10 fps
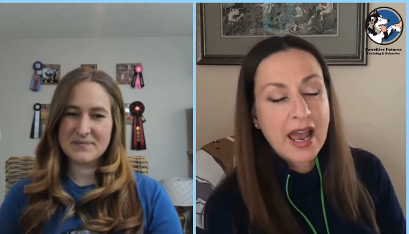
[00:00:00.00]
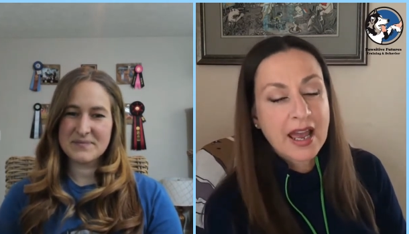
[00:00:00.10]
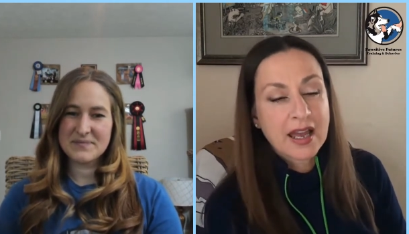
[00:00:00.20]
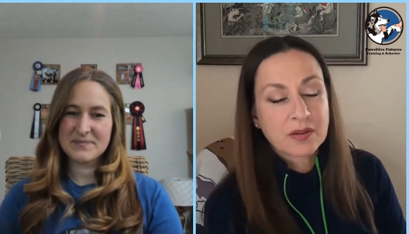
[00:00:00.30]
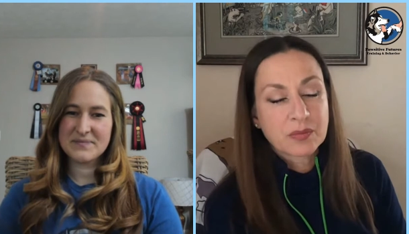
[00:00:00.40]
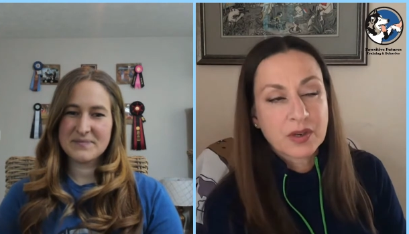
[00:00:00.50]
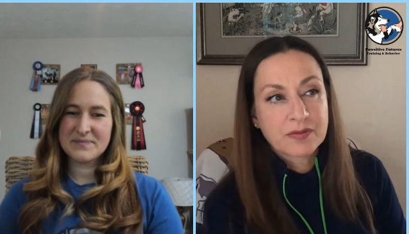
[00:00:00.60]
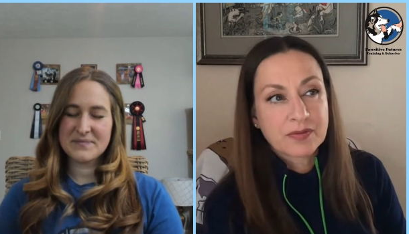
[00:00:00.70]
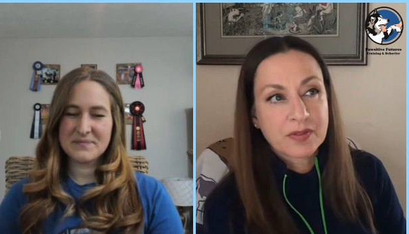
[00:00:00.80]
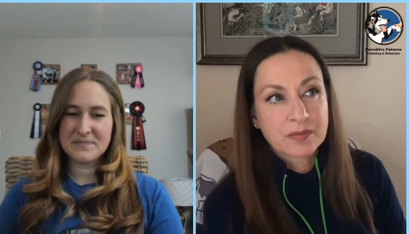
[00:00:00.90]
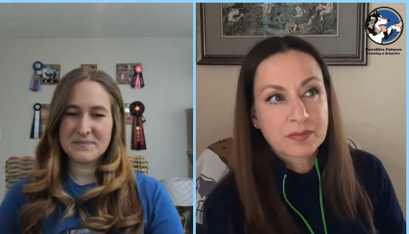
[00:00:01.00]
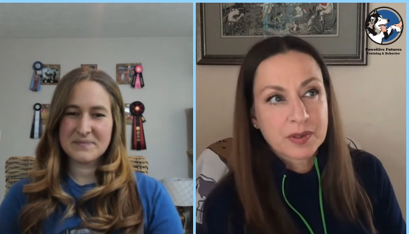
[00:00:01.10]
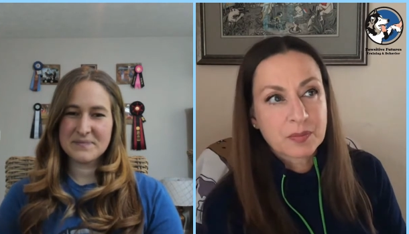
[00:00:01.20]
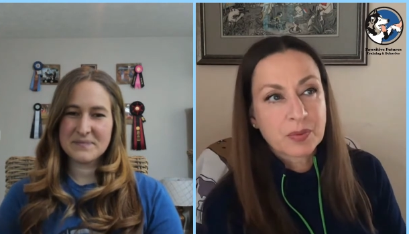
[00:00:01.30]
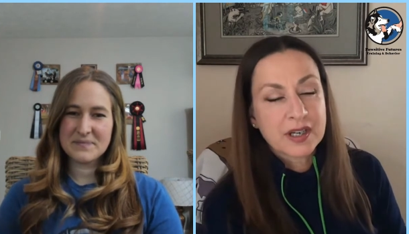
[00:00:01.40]
Speaker 1: and we've
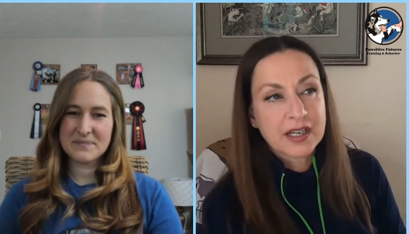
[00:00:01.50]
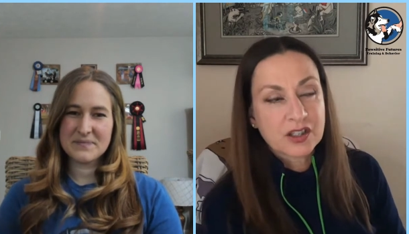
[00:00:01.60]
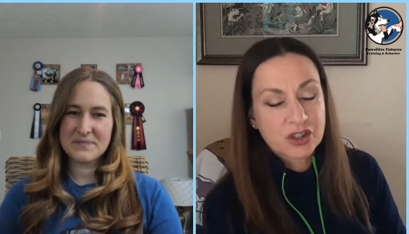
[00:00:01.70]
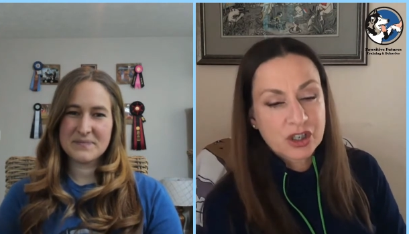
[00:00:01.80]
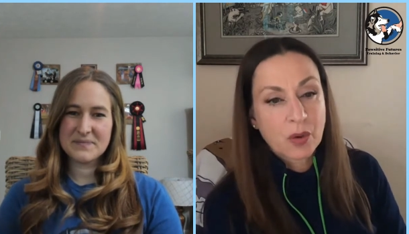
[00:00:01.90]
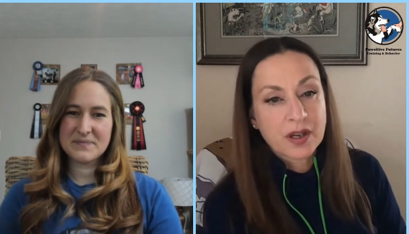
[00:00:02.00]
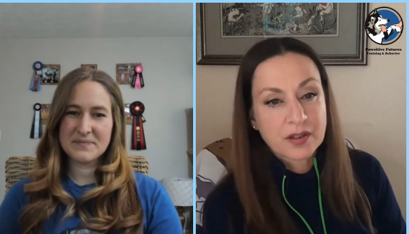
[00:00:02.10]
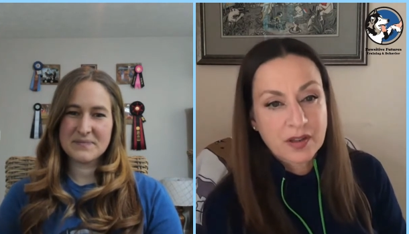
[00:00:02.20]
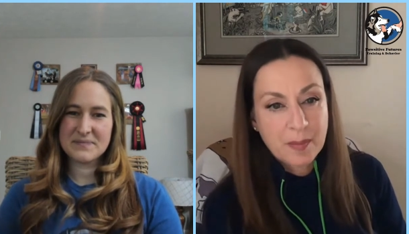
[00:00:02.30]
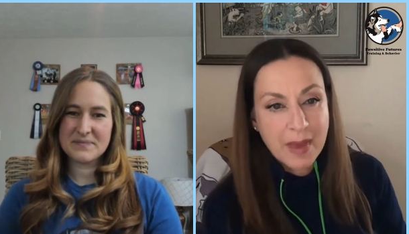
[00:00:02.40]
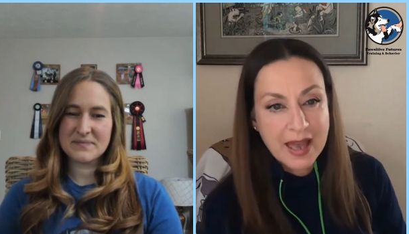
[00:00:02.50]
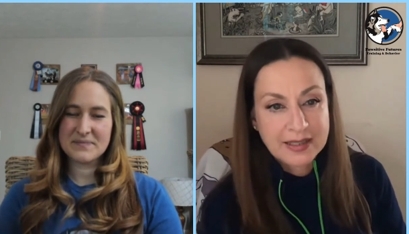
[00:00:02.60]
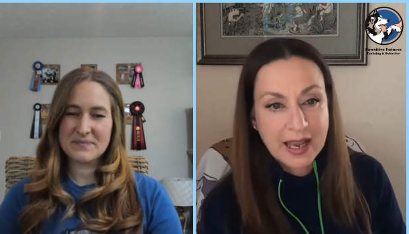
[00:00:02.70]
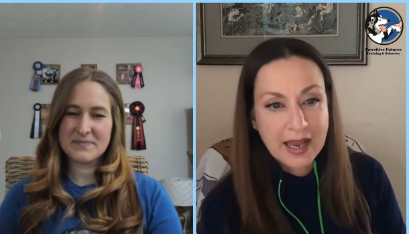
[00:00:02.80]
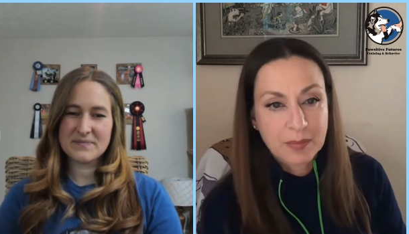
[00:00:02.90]
been breeding and showing under the
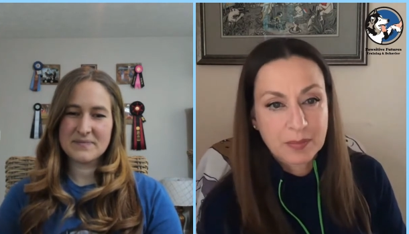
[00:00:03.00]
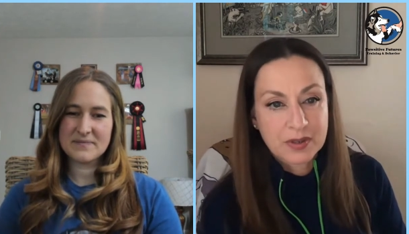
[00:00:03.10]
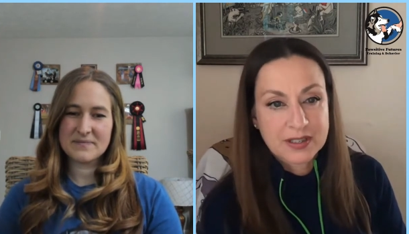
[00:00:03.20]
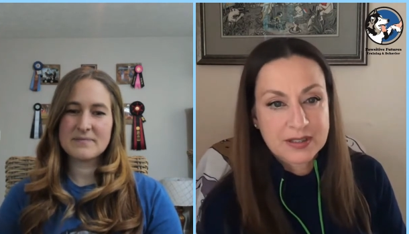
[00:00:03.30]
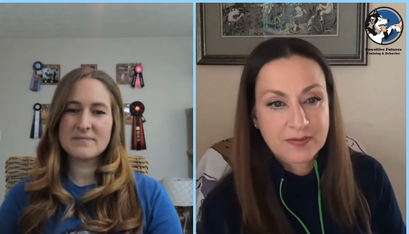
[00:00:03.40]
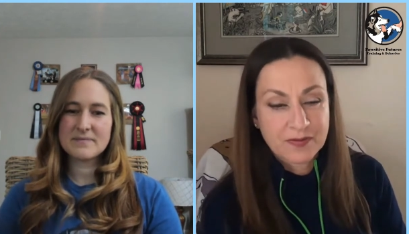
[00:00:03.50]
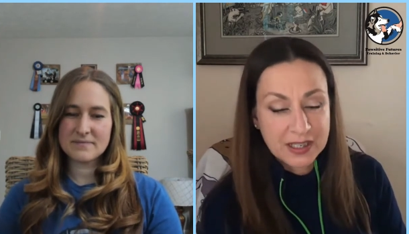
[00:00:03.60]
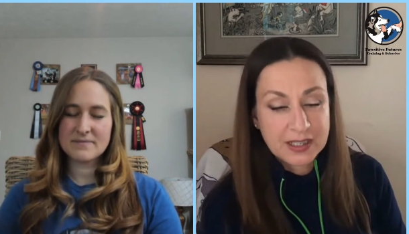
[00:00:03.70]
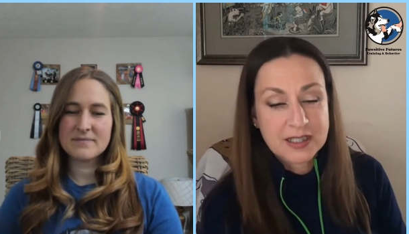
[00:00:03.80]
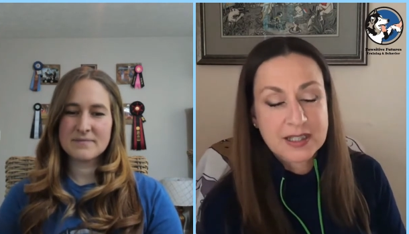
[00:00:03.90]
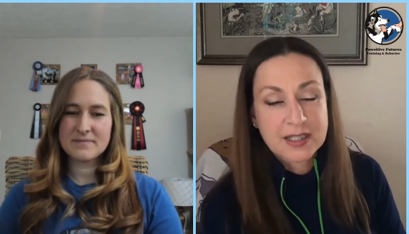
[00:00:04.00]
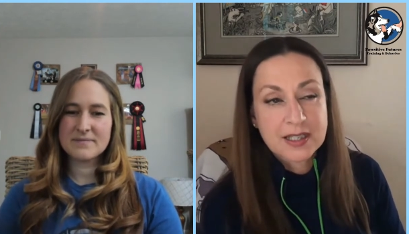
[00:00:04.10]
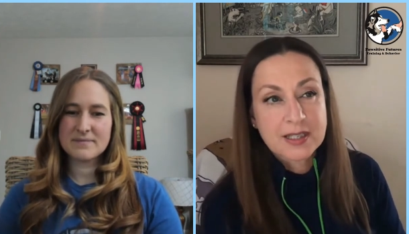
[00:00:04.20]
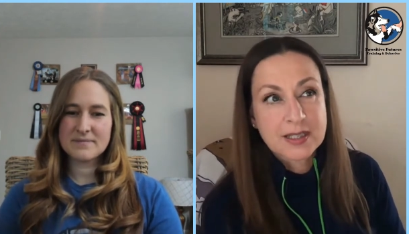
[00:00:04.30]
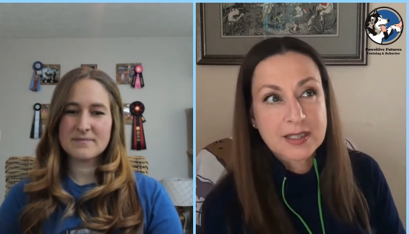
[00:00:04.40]
madcap prefix
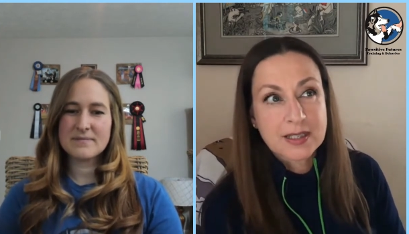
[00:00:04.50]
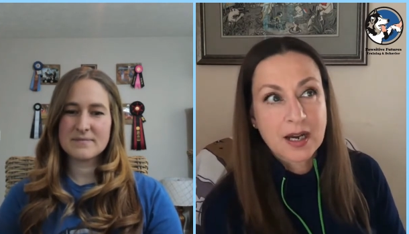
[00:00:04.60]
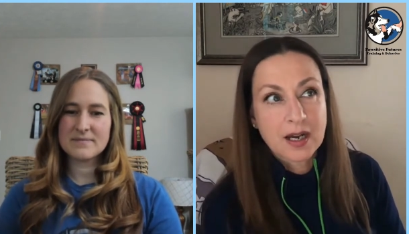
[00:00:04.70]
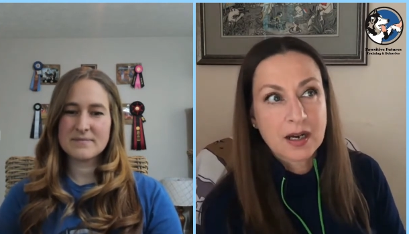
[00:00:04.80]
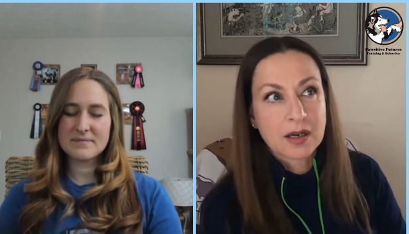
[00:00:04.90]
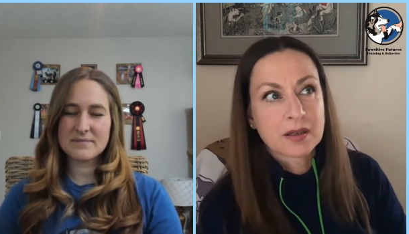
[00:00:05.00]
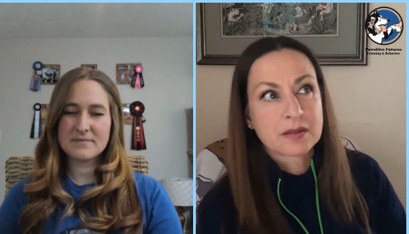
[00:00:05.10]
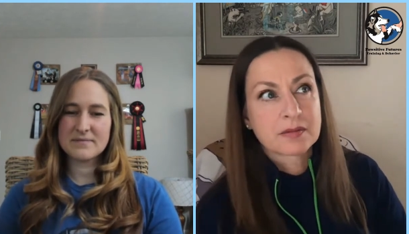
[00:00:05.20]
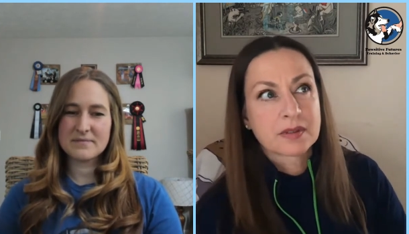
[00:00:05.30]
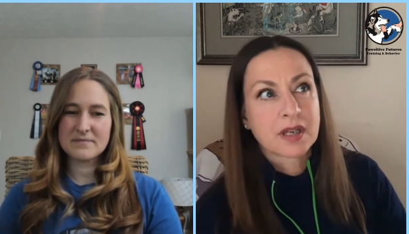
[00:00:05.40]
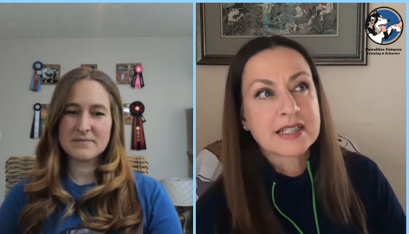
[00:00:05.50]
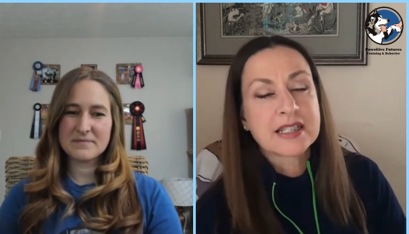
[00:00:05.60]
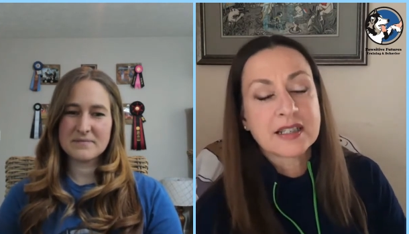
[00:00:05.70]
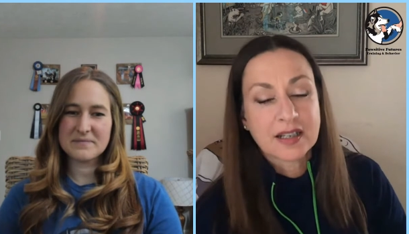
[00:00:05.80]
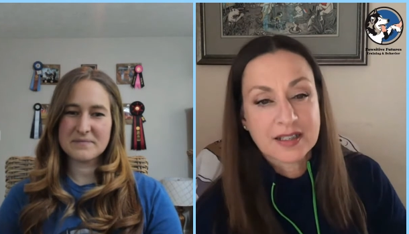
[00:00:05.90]
since uh,
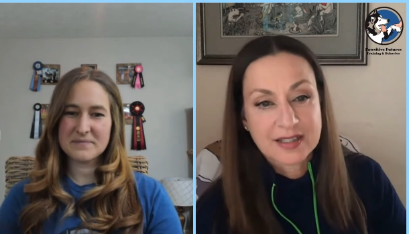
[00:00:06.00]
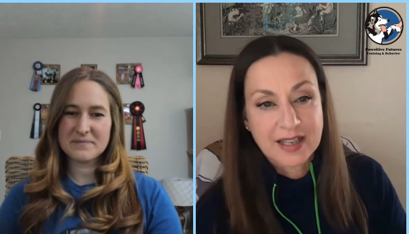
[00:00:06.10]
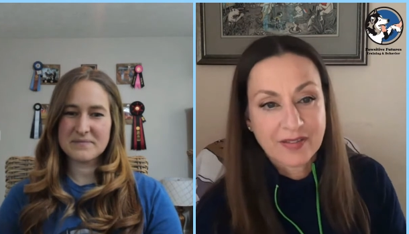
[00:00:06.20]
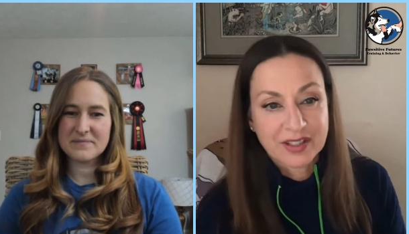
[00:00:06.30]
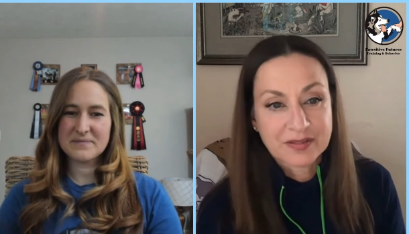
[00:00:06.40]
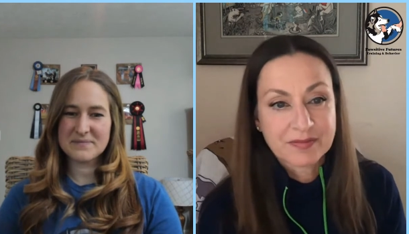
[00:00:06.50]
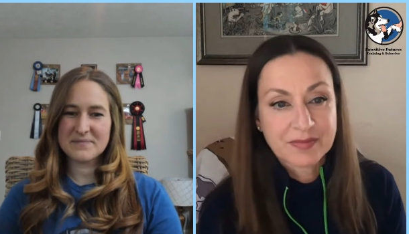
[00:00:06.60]
1997.